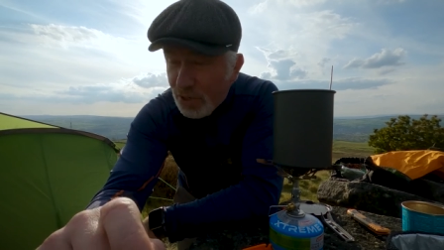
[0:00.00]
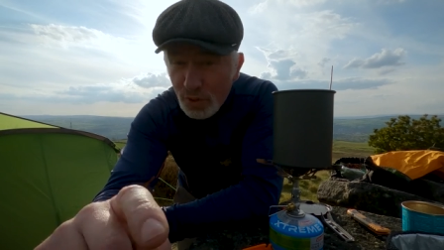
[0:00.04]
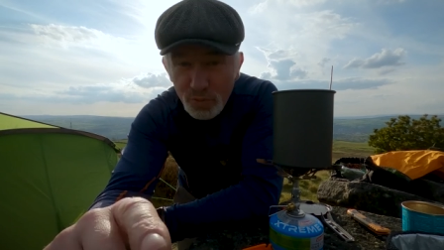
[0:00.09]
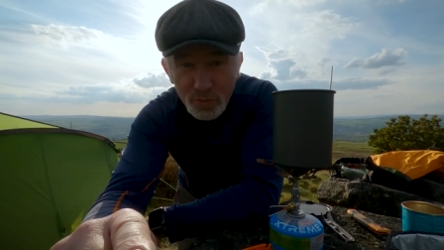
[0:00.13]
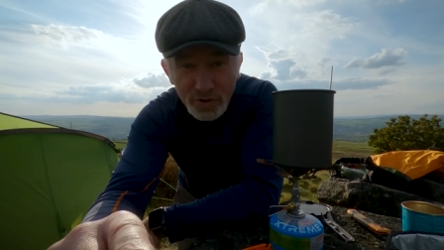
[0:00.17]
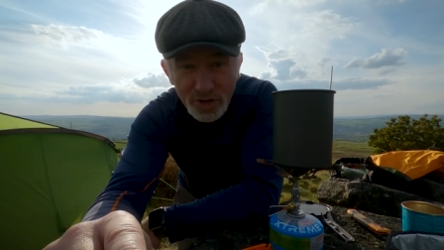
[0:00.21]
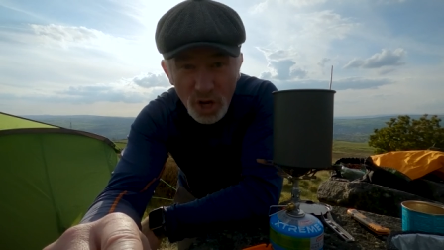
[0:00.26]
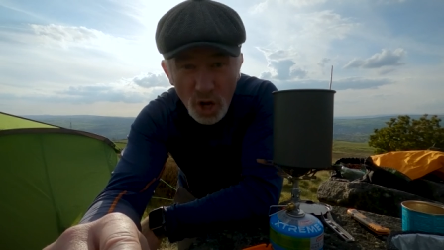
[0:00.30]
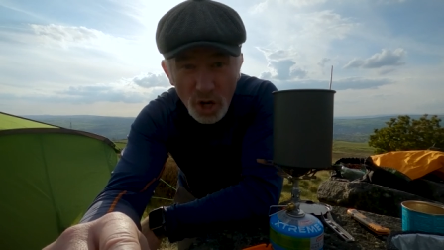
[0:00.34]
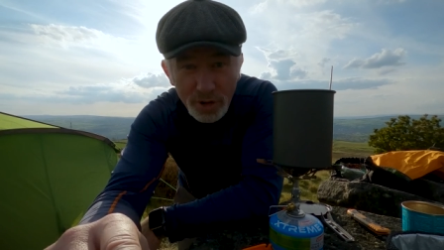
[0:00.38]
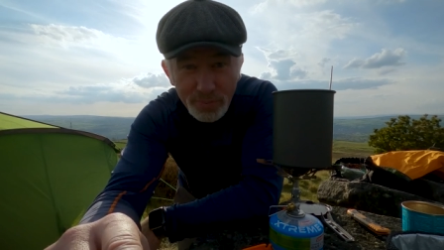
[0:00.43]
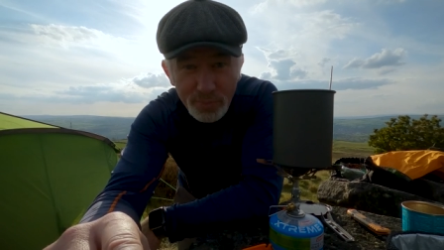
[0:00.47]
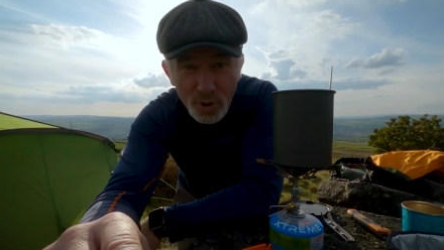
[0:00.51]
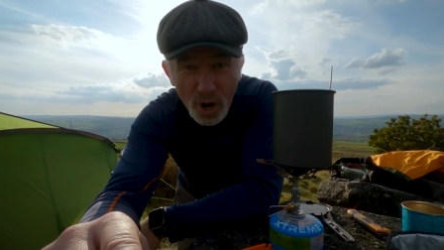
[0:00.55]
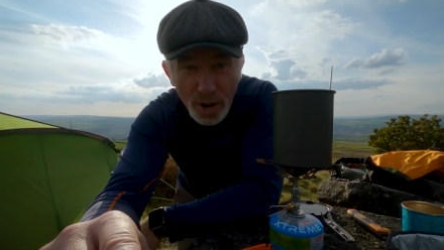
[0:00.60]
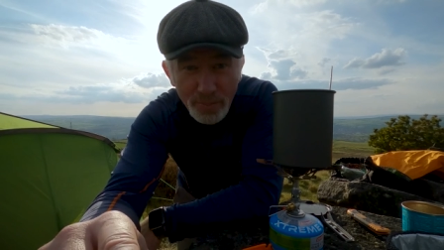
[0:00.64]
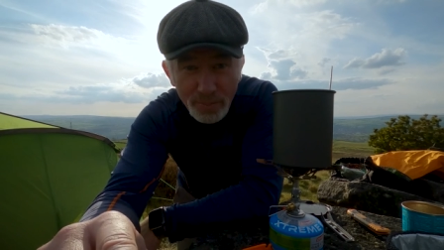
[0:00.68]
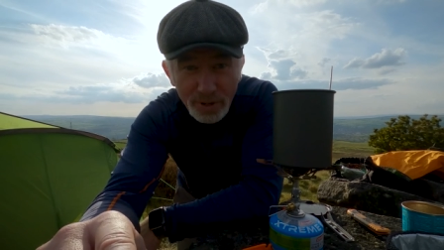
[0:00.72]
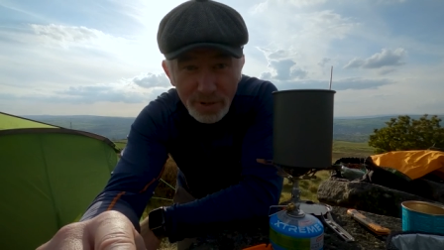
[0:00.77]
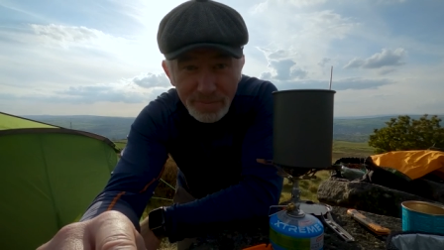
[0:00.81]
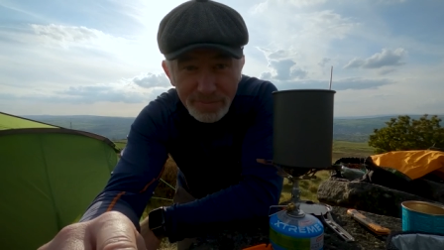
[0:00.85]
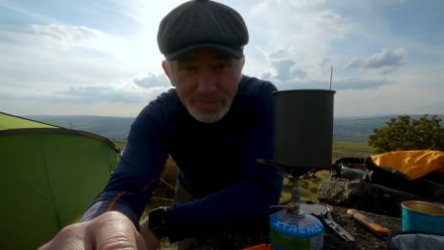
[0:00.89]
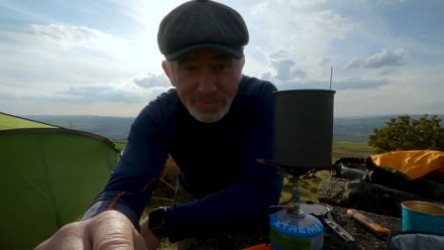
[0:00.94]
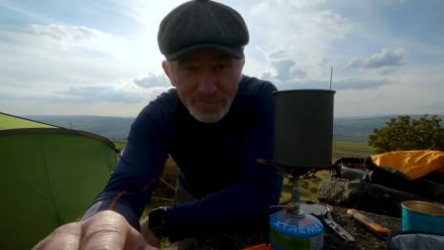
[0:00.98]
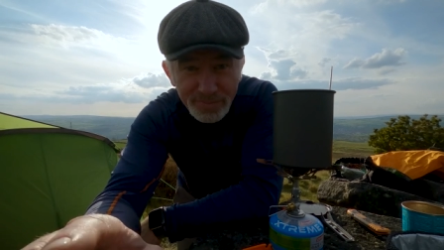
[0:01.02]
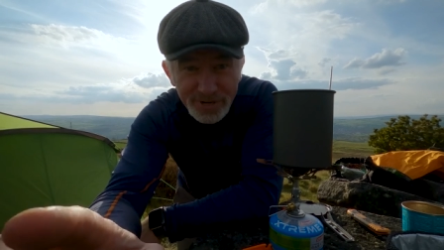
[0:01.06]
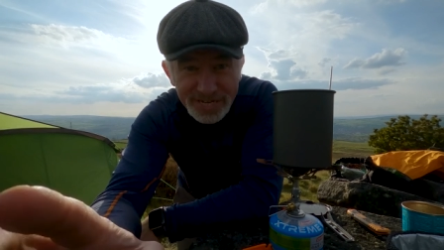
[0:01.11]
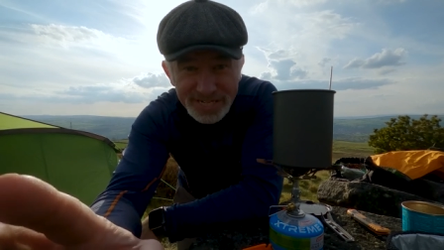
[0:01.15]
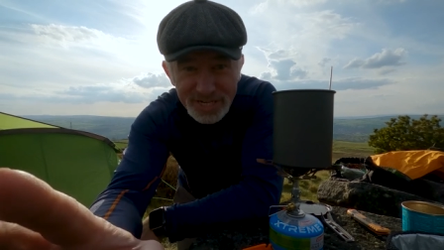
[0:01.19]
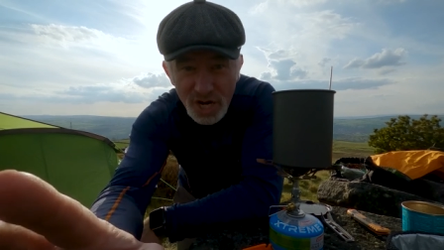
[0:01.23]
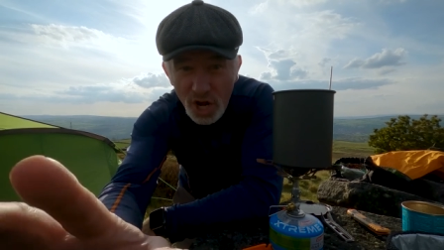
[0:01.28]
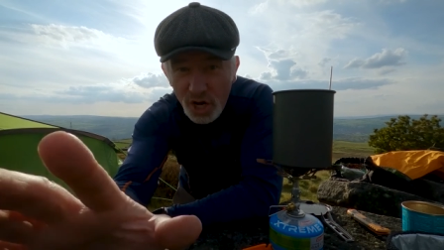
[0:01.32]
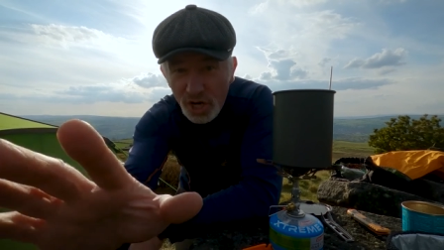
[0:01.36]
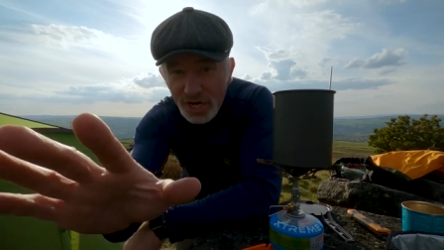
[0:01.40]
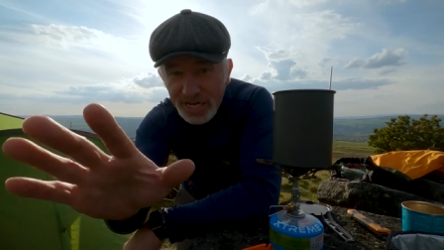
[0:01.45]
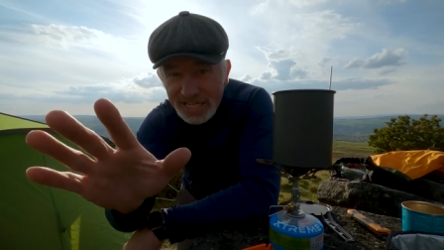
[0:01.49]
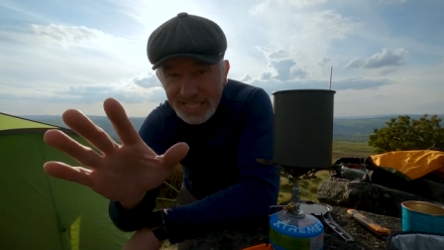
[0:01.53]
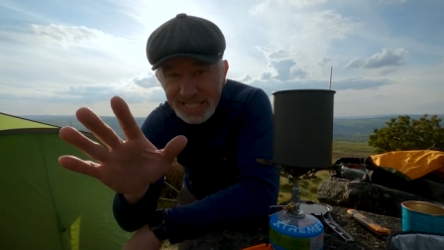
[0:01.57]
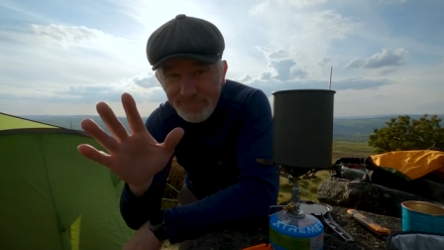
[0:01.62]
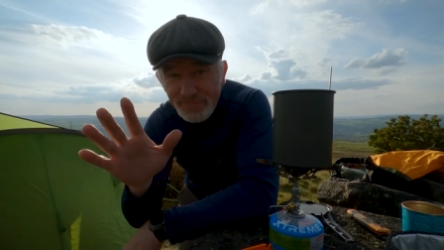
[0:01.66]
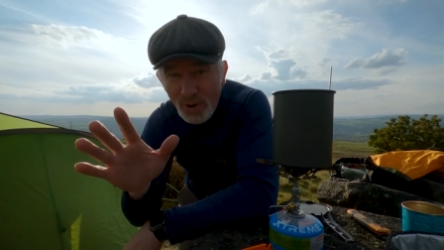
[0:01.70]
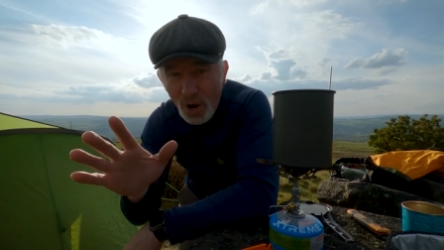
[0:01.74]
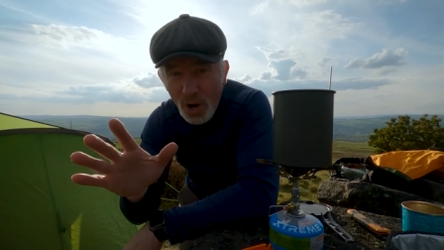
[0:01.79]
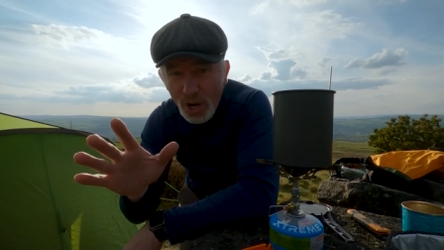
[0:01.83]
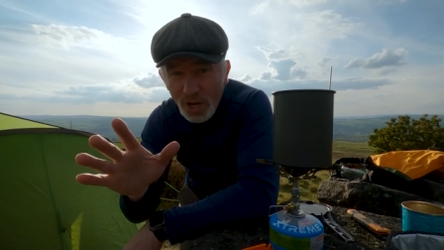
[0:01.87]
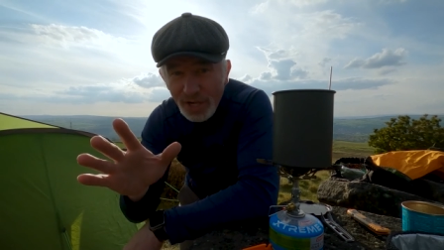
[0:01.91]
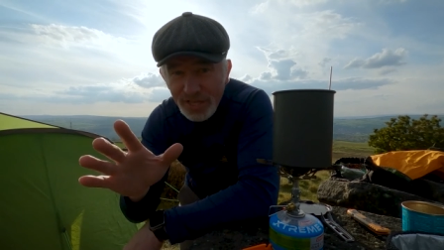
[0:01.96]
we've got a problem. But it's not gonna
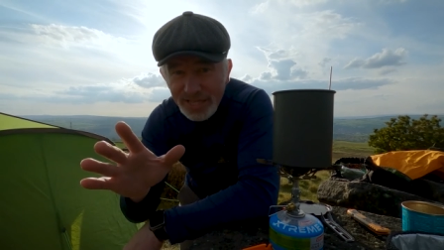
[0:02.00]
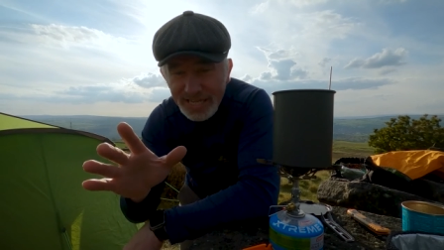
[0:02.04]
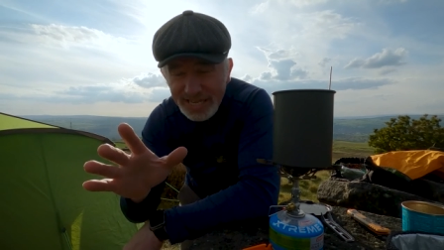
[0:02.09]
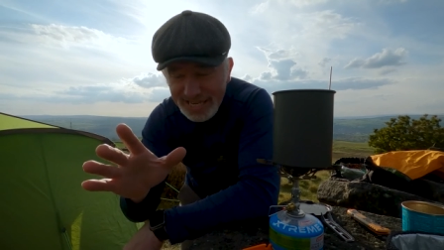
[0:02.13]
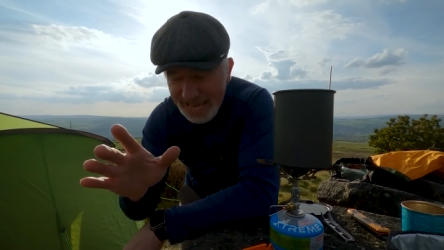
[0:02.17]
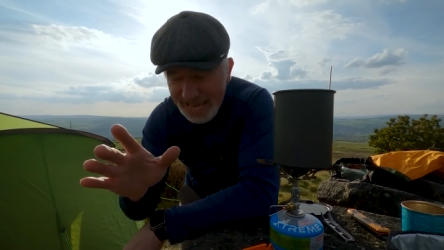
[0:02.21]
spoil the